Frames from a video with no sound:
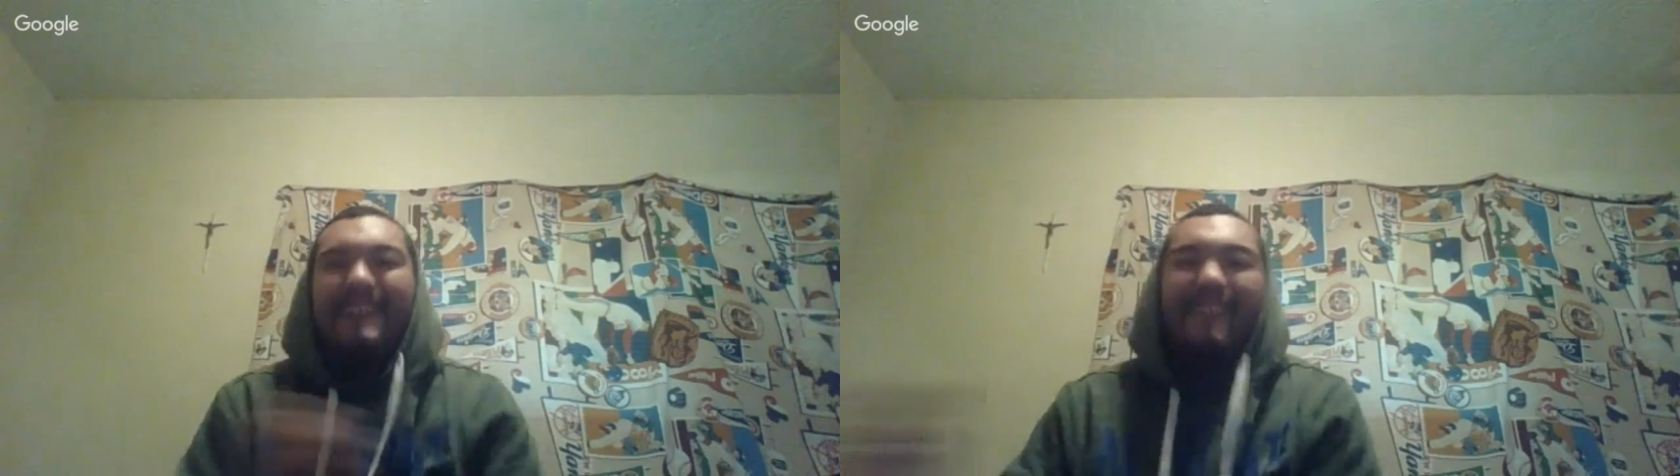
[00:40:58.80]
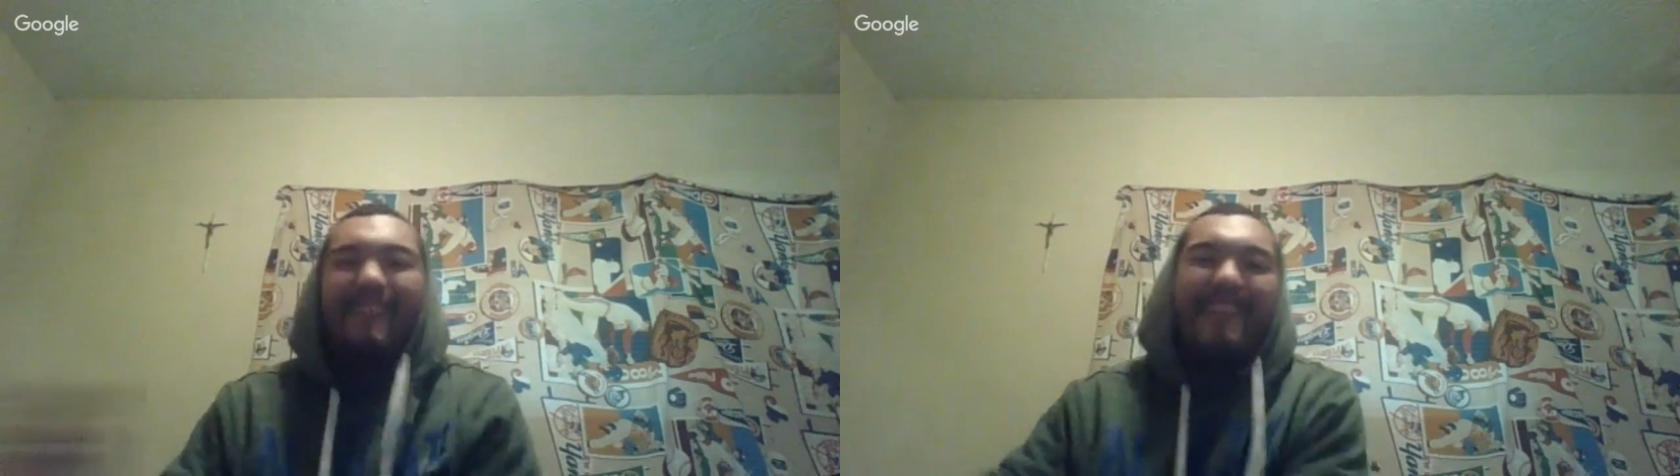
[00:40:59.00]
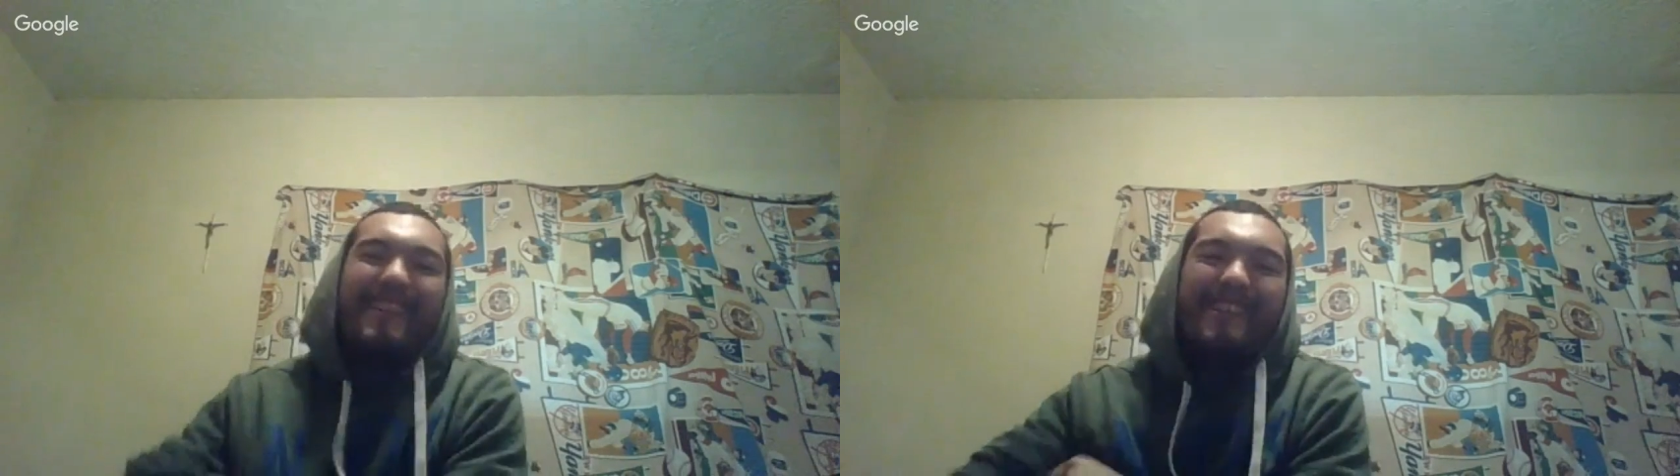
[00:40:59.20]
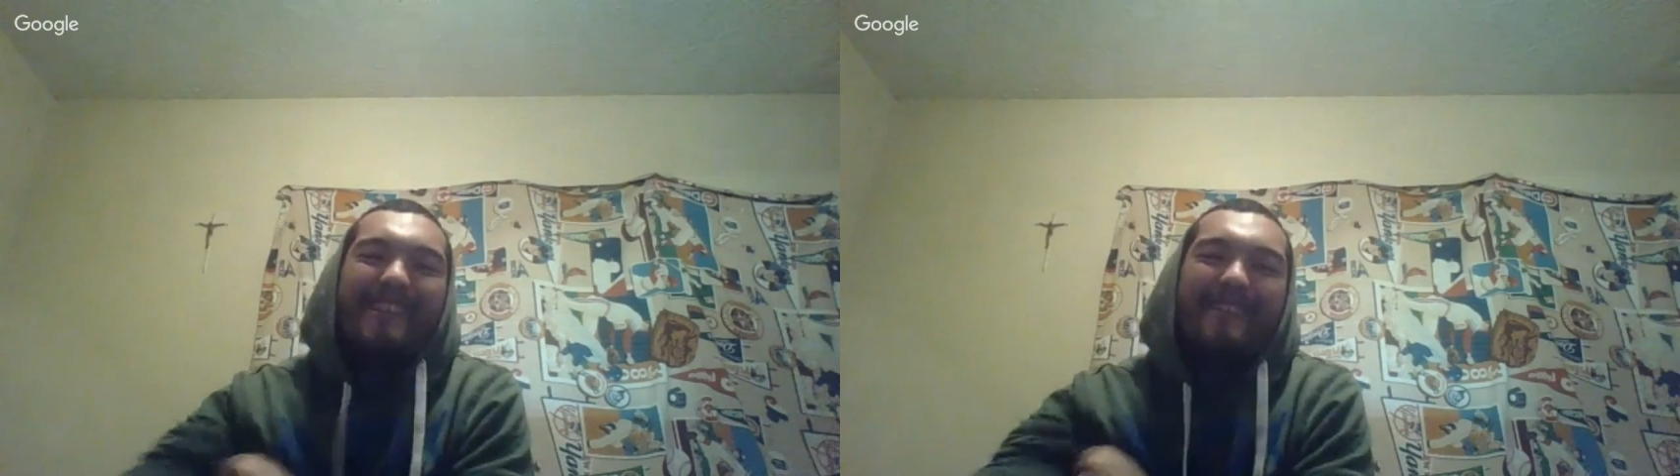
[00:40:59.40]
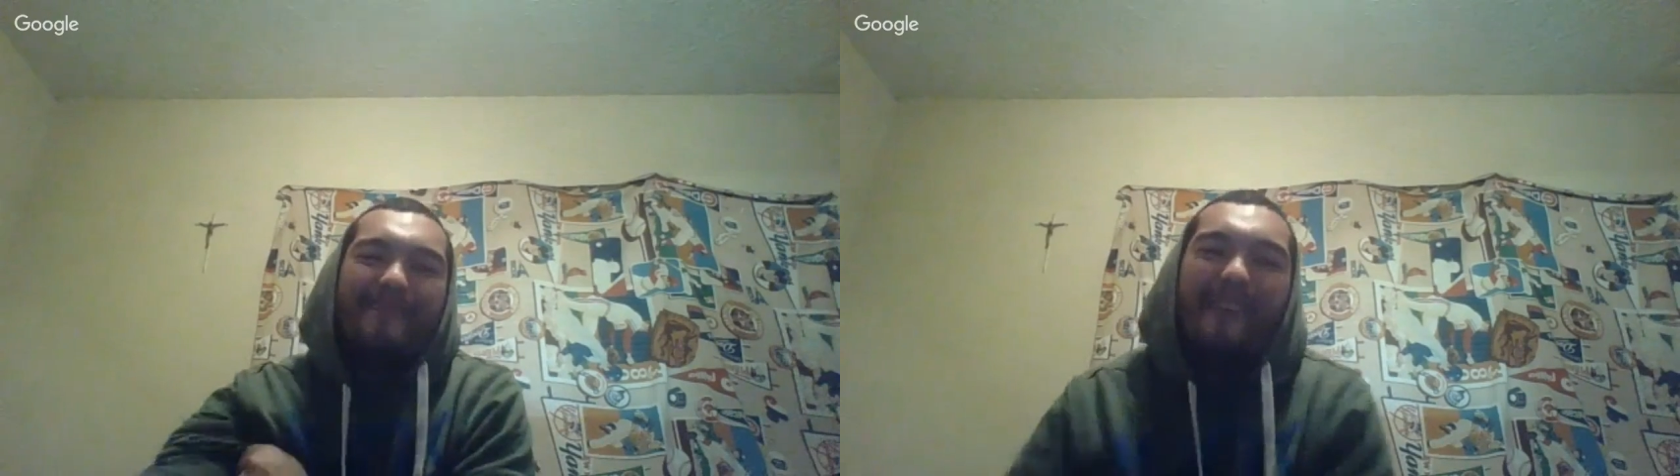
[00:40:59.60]
And then you hear
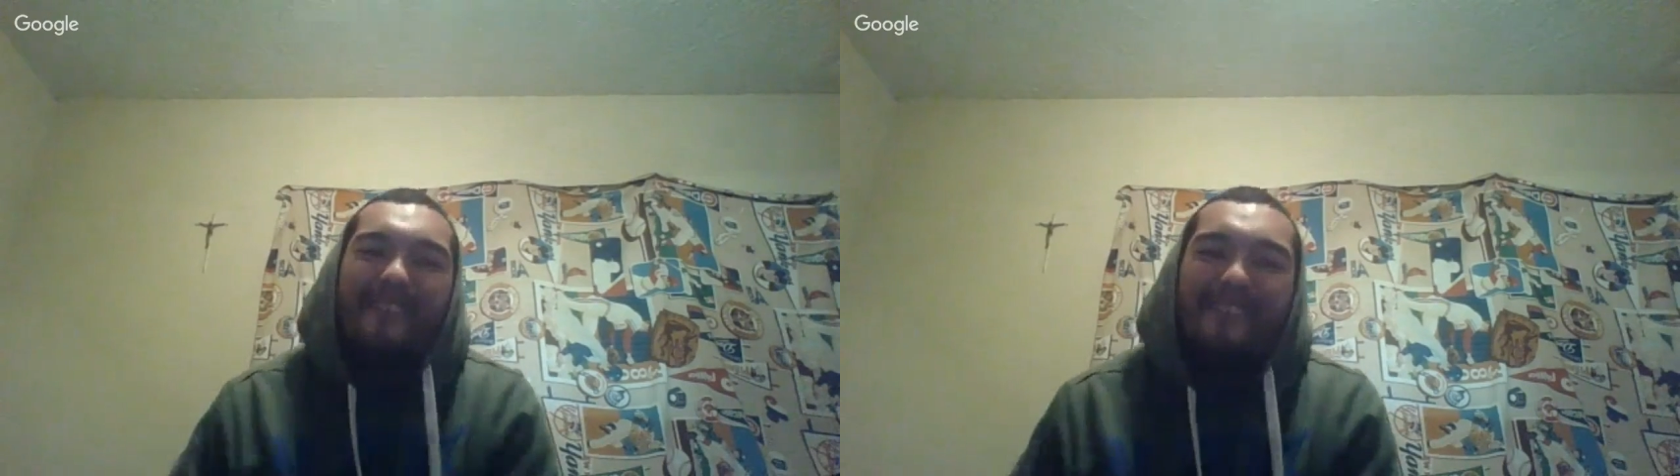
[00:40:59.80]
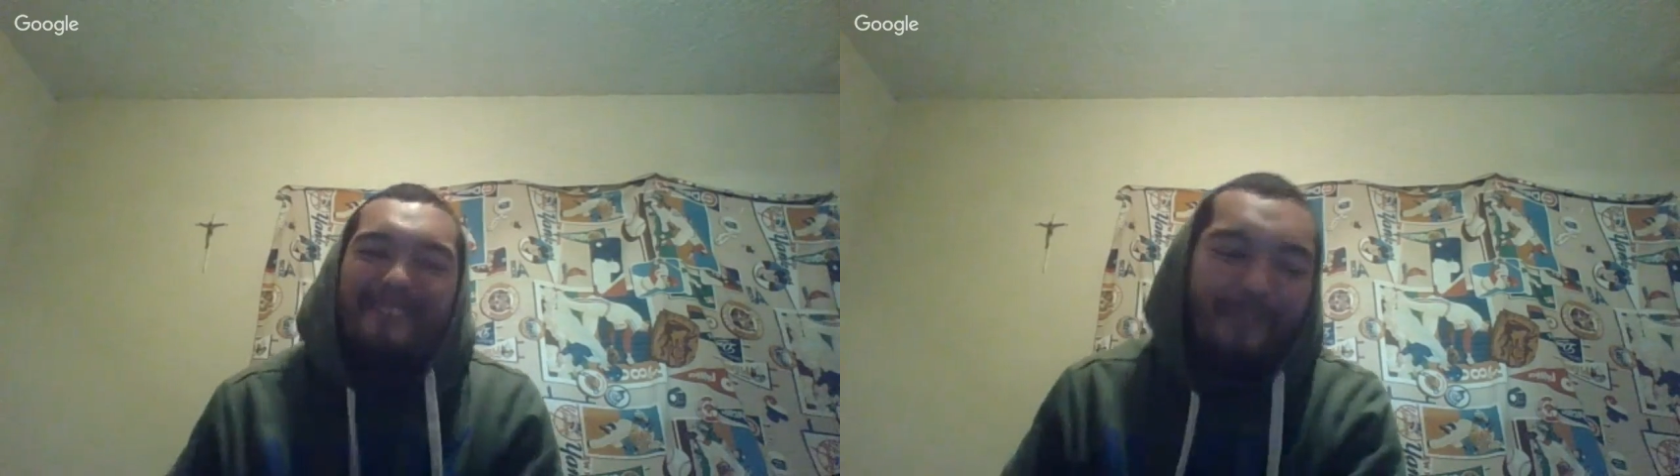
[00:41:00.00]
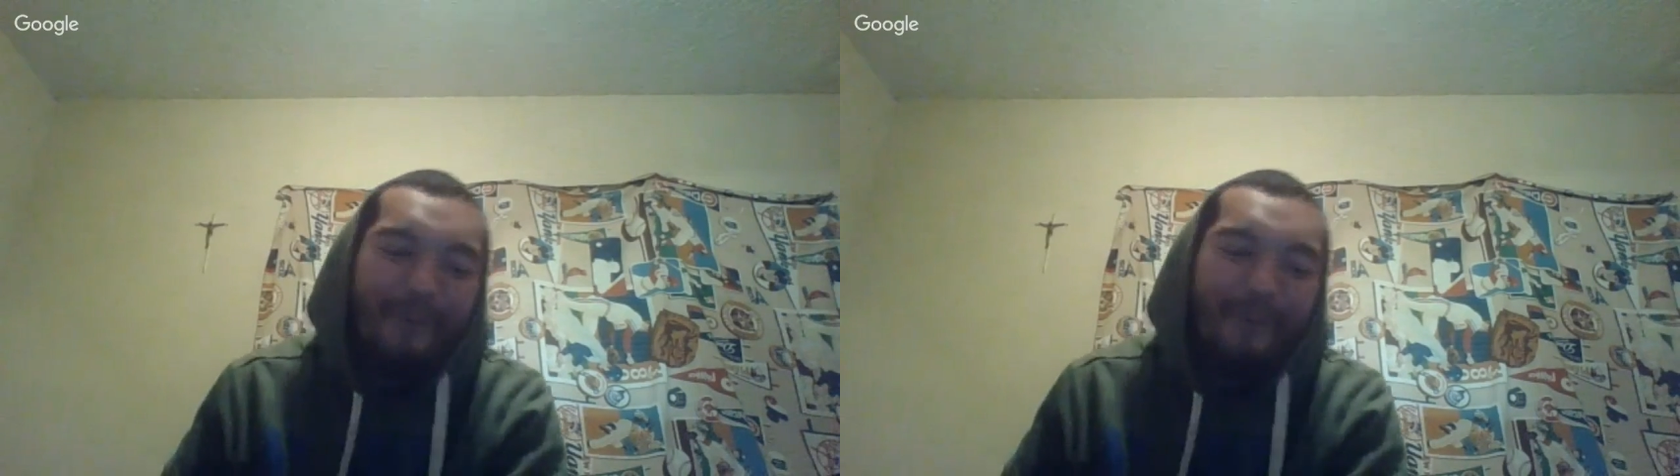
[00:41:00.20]
Marty Scurll.